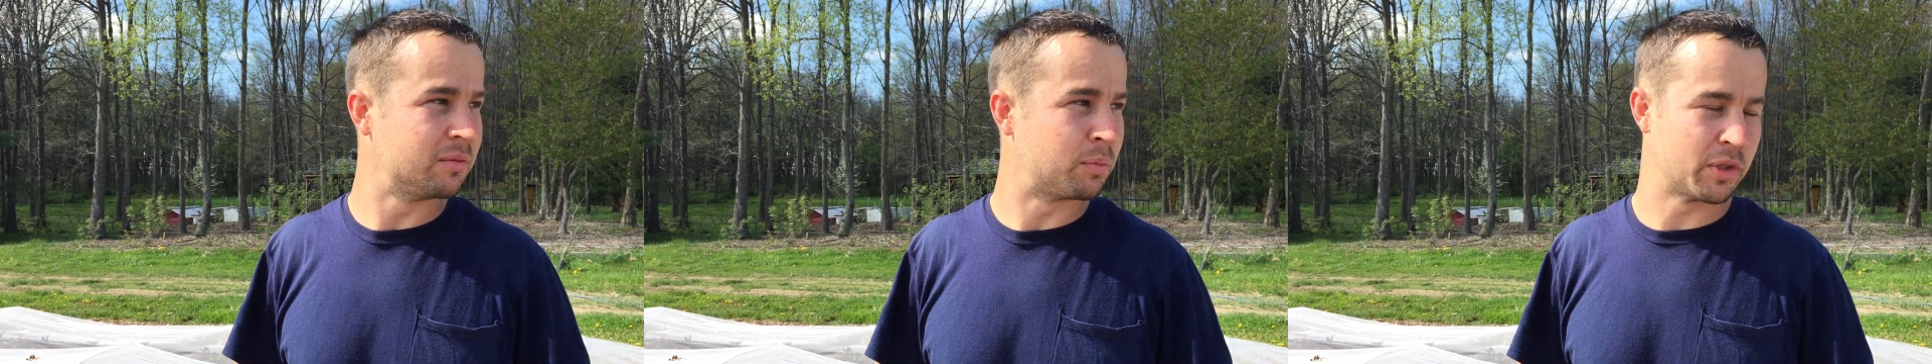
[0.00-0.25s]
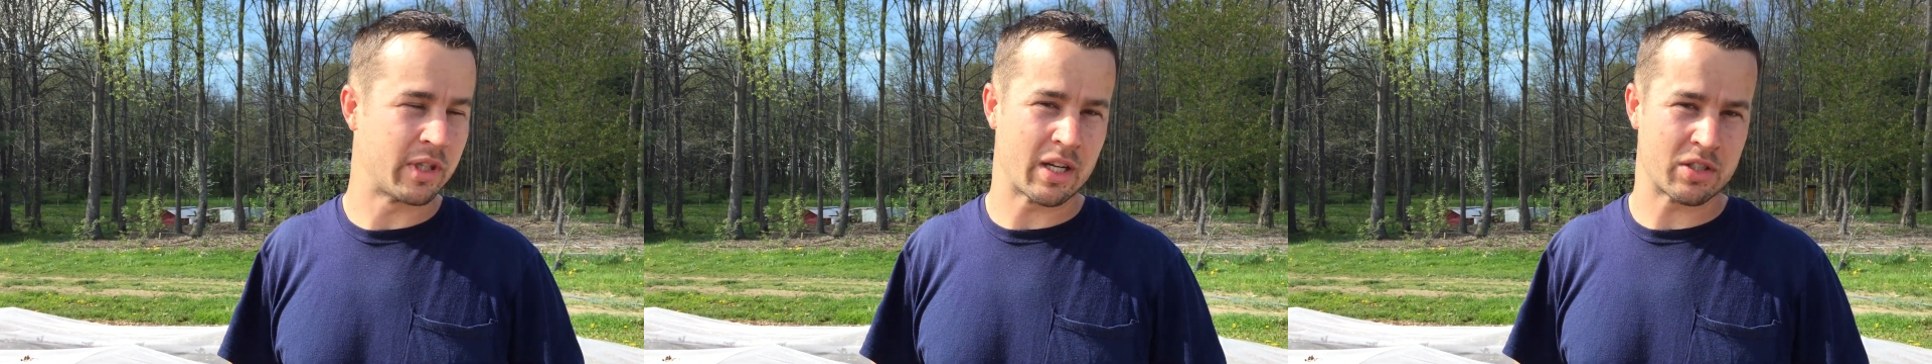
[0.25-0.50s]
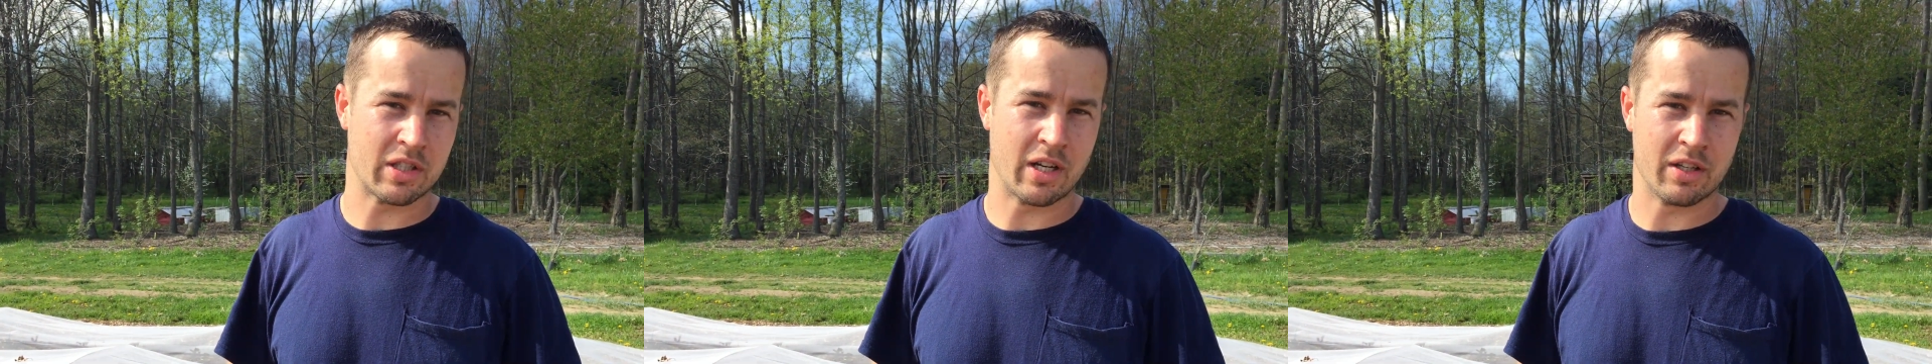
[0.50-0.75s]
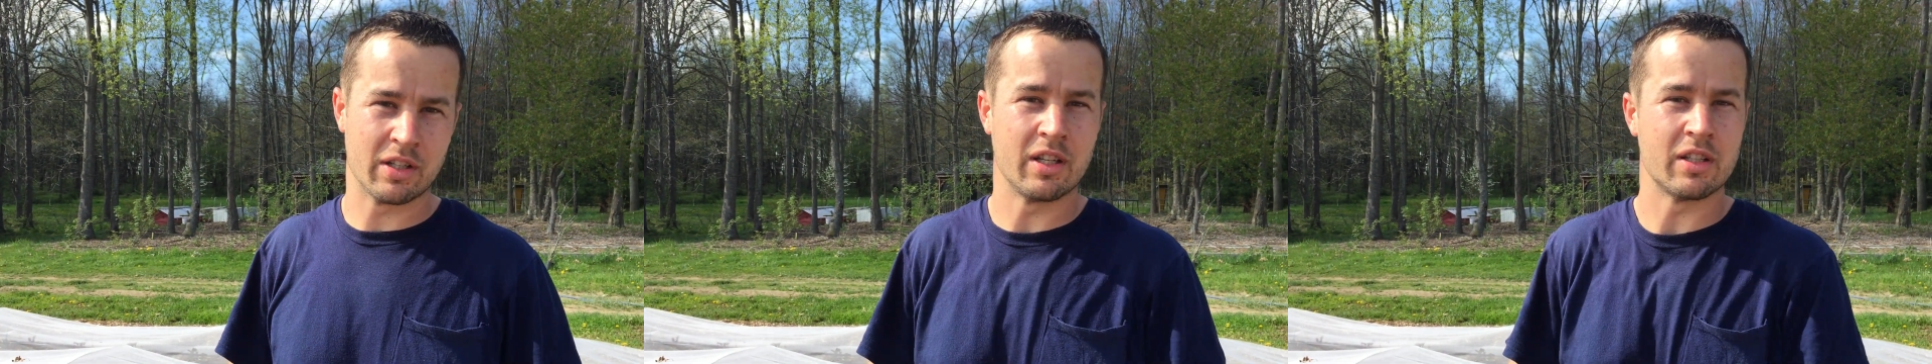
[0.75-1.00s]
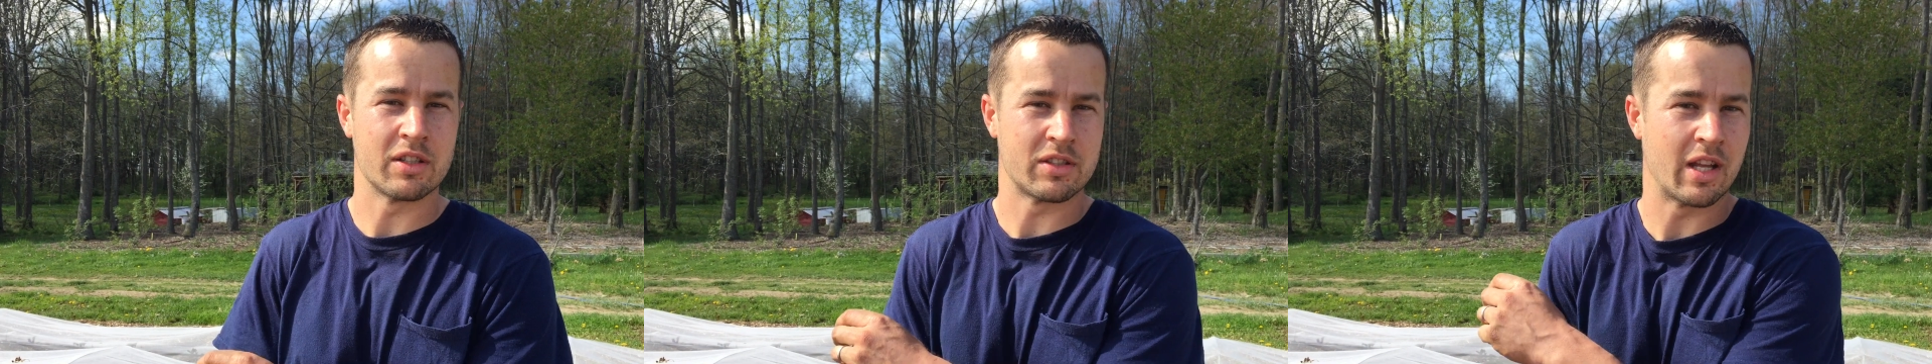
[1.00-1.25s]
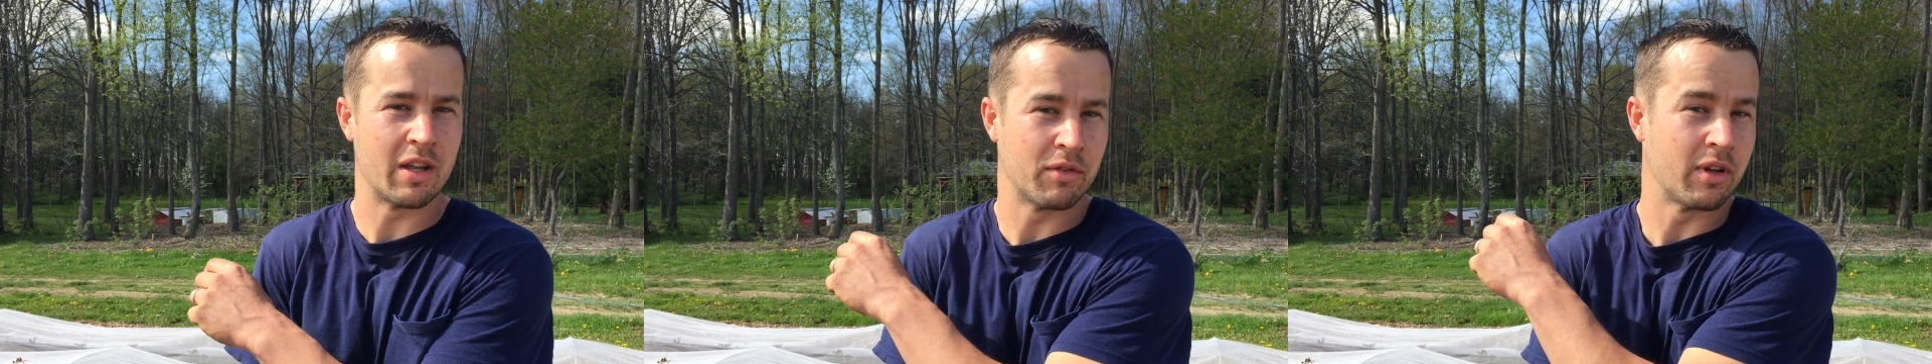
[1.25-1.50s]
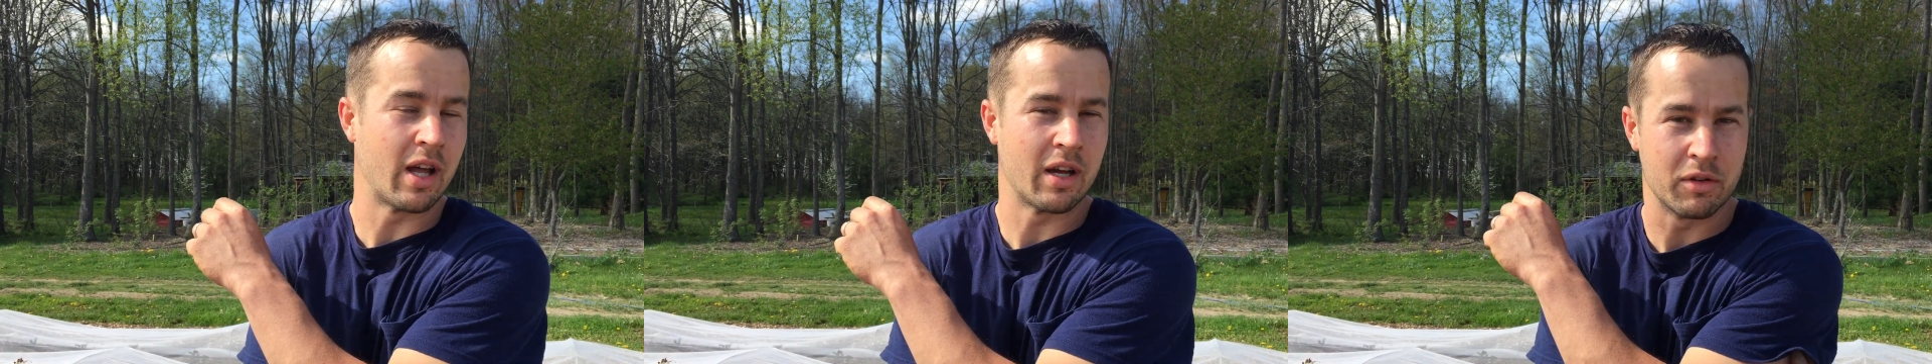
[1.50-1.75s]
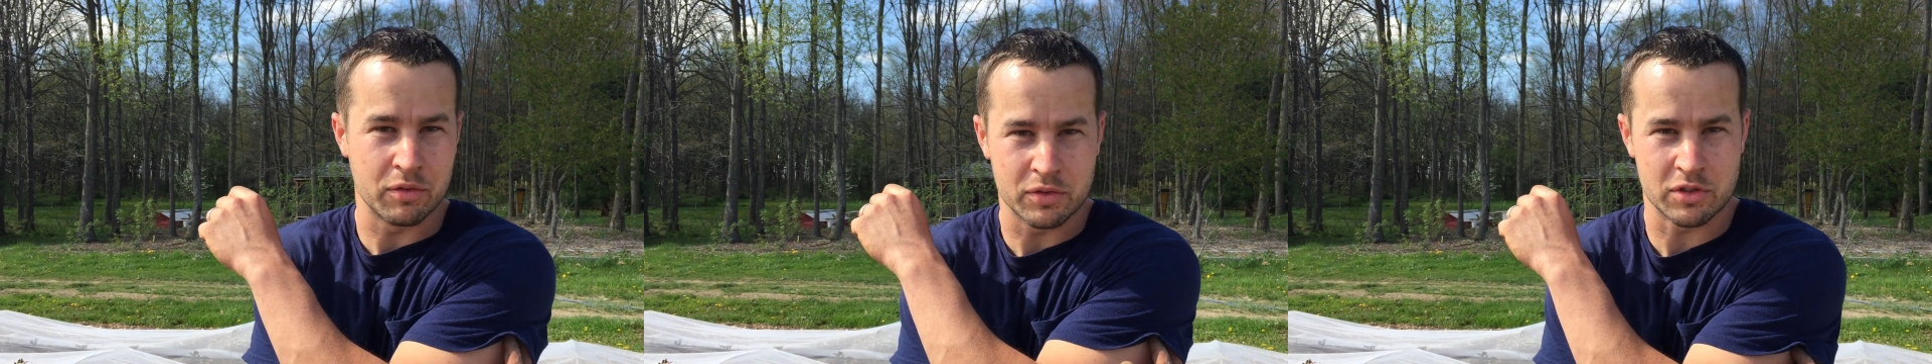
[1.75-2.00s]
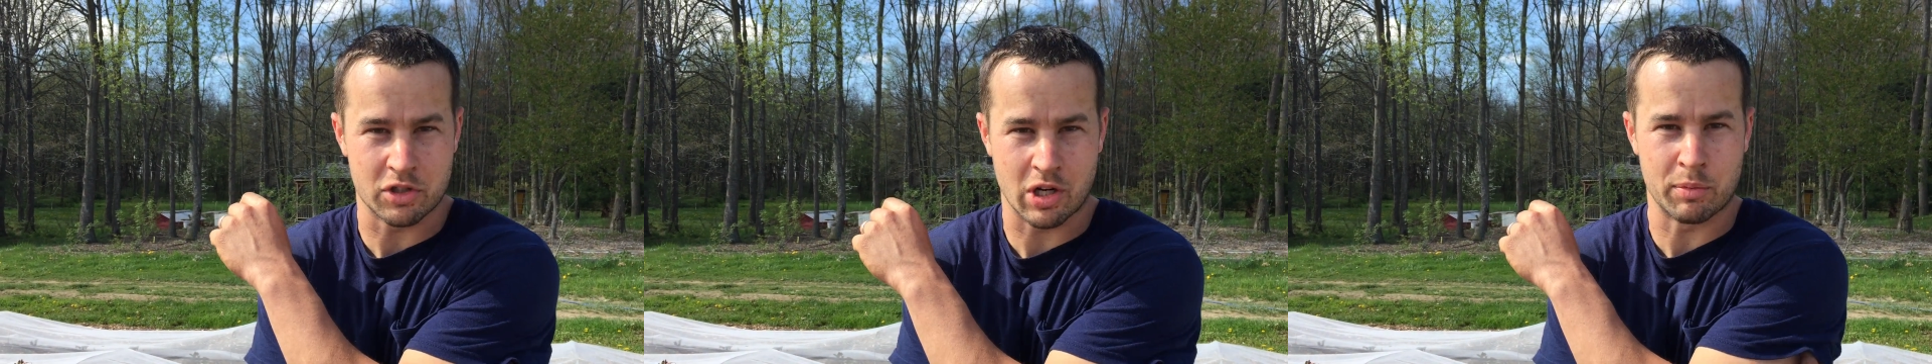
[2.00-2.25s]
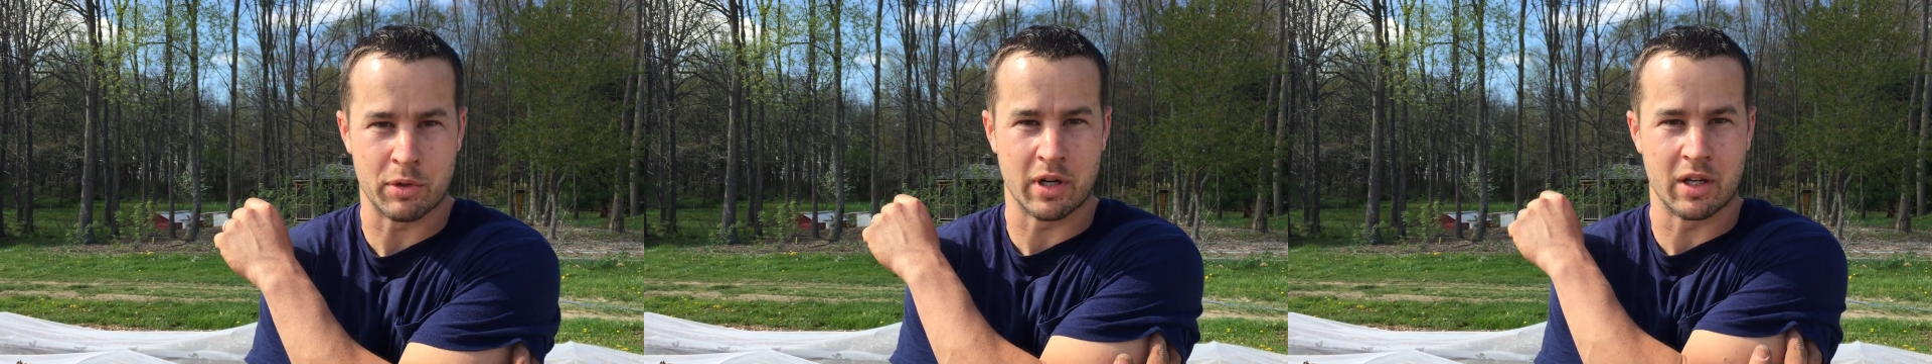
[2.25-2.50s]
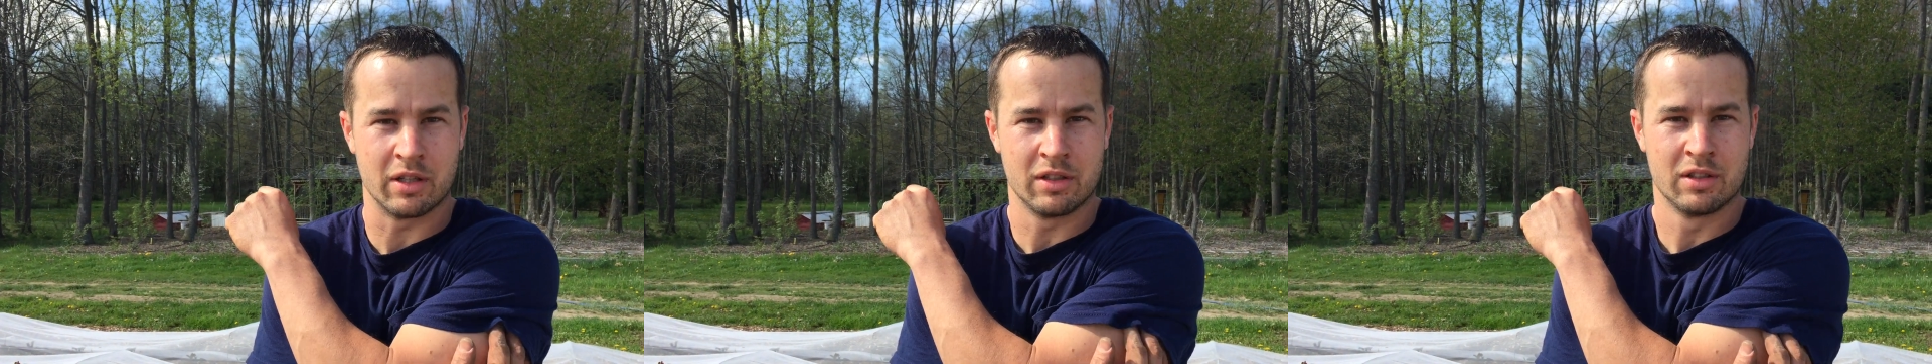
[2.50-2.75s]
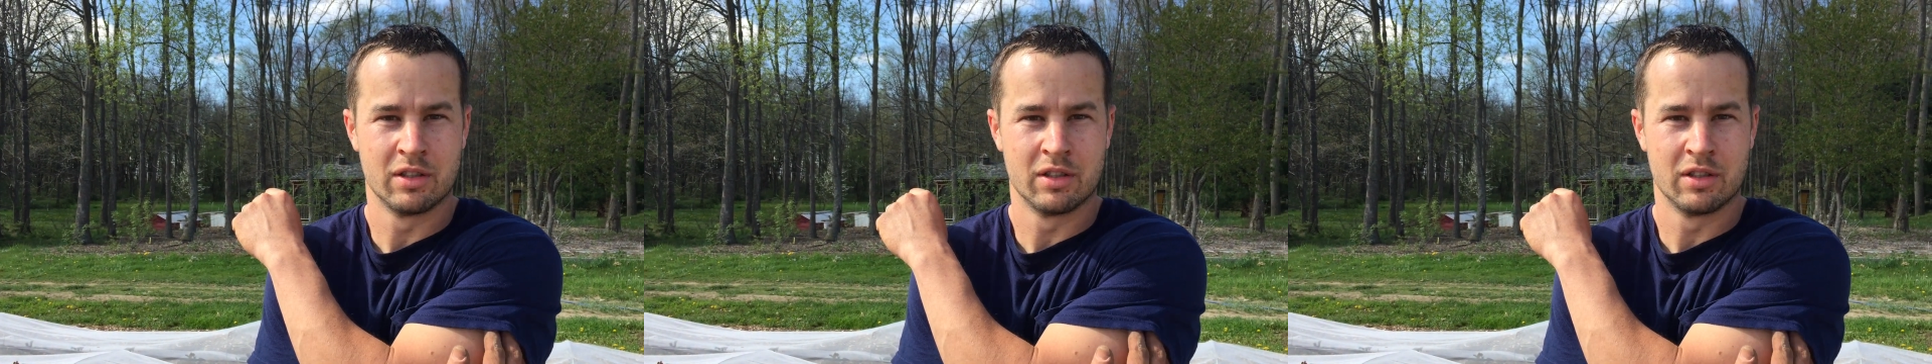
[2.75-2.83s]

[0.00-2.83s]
protection I'll need to save a lot of strawberry